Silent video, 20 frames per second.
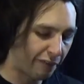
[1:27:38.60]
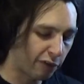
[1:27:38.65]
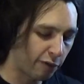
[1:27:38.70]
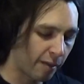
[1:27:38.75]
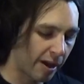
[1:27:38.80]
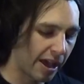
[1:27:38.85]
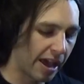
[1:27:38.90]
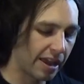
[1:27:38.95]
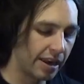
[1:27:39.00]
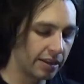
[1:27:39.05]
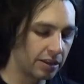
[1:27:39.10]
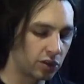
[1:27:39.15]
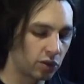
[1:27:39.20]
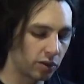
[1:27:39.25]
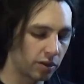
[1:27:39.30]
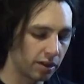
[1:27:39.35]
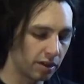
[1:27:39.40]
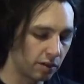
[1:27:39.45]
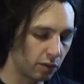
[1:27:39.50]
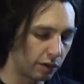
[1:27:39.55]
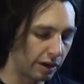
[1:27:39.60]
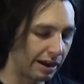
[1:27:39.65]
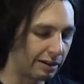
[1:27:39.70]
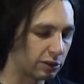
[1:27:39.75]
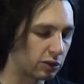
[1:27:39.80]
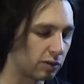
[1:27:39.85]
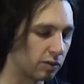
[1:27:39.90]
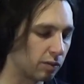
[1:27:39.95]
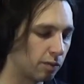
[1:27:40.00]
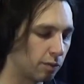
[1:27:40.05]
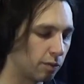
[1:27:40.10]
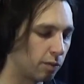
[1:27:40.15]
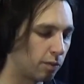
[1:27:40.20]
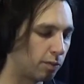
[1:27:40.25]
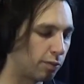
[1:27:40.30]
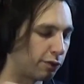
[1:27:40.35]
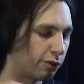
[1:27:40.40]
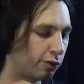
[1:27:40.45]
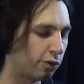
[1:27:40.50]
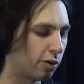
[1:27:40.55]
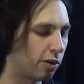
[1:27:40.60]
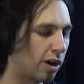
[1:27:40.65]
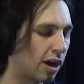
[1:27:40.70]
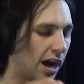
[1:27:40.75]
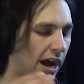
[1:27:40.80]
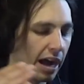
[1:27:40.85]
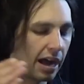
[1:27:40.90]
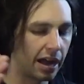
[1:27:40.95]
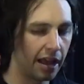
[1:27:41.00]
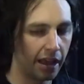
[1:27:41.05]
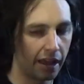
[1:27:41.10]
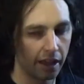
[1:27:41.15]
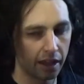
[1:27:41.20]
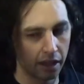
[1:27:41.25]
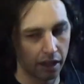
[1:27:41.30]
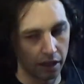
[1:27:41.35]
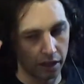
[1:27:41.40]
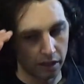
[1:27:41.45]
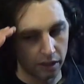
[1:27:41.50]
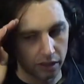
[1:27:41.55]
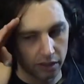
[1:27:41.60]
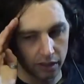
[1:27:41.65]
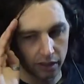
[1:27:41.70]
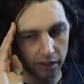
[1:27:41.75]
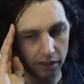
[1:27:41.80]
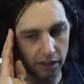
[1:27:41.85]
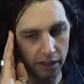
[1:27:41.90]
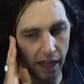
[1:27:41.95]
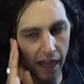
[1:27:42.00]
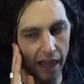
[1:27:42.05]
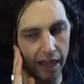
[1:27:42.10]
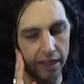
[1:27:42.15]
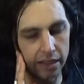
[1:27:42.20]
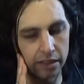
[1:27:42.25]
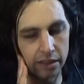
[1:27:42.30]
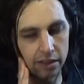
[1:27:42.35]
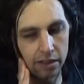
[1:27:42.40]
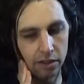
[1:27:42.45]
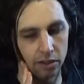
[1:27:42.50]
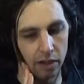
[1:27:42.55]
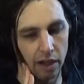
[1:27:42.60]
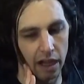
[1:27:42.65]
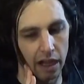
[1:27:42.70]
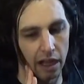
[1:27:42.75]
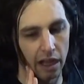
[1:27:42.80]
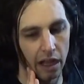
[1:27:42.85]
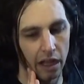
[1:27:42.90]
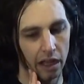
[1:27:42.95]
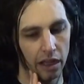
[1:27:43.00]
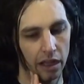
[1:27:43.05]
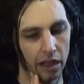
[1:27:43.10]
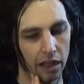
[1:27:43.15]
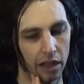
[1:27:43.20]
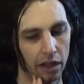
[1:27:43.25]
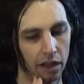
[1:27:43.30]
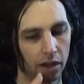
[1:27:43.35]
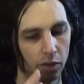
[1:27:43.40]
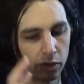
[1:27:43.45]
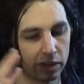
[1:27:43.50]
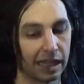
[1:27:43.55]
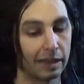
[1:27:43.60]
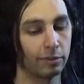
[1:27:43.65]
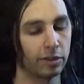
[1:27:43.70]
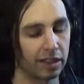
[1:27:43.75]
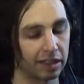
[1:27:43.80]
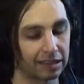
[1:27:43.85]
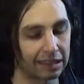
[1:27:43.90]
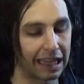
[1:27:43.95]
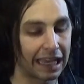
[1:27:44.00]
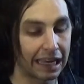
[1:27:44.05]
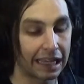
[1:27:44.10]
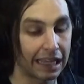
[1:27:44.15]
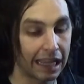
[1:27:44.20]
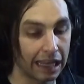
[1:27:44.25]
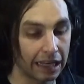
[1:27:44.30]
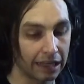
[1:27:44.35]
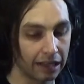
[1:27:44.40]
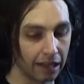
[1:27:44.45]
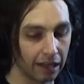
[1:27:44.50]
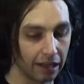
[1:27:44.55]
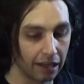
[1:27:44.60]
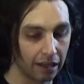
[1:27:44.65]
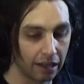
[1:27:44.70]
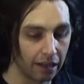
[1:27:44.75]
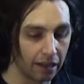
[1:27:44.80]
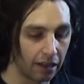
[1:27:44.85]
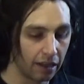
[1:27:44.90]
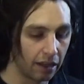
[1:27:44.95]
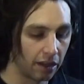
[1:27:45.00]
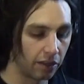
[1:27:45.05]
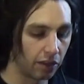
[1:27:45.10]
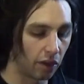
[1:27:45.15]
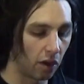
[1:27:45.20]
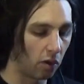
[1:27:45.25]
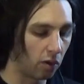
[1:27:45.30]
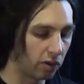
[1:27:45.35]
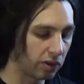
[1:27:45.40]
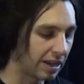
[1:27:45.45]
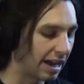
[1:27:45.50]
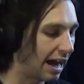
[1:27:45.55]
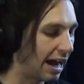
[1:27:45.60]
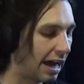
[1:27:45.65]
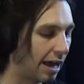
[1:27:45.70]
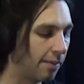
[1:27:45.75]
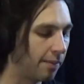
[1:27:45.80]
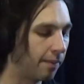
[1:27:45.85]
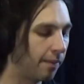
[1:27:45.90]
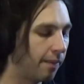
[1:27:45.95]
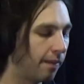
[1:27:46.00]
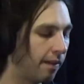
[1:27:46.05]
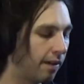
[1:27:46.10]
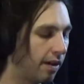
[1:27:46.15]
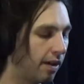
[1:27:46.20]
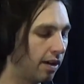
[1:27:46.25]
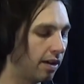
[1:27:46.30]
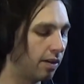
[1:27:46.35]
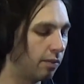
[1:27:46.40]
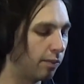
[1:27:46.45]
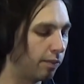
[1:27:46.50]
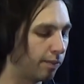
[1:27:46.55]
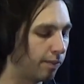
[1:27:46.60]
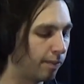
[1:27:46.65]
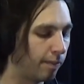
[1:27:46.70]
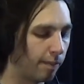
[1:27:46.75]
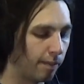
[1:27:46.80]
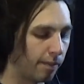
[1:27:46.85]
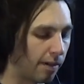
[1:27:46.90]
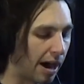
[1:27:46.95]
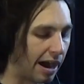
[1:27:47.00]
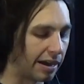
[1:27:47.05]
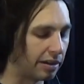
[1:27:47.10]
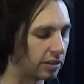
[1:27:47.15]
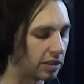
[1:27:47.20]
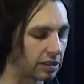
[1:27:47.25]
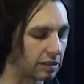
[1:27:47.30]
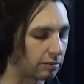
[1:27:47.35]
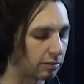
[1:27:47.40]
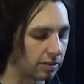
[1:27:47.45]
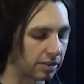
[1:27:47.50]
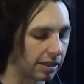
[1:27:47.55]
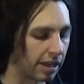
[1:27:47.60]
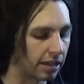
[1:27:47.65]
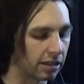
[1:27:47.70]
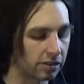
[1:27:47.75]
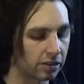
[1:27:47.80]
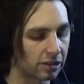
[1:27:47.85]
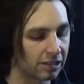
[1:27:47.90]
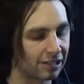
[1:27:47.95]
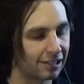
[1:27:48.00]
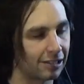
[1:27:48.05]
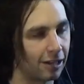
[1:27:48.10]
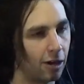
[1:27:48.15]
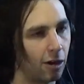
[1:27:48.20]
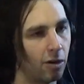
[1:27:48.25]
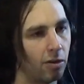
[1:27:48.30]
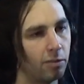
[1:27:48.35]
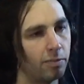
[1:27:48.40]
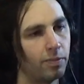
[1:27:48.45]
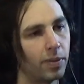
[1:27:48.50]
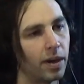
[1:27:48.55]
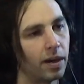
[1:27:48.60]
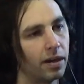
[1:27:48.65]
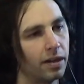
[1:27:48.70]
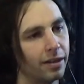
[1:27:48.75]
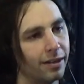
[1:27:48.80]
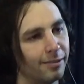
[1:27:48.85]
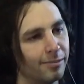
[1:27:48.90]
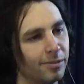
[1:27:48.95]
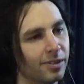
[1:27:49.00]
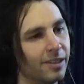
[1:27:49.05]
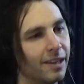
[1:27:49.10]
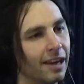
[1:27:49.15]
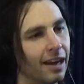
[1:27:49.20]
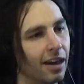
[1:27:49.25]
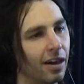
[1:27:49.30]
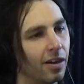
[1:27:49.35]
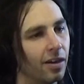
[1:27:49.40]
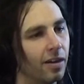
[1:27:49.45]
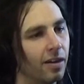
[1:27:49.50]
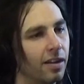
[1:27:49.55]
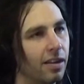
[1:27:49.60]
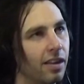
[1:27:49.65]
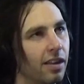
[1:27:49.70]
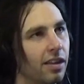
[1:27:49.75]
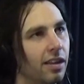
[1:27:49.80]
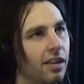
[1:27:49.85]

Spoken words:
after my head injury, before I got into, was able to skate again, the whole time, I just was, like, so bummed, you know?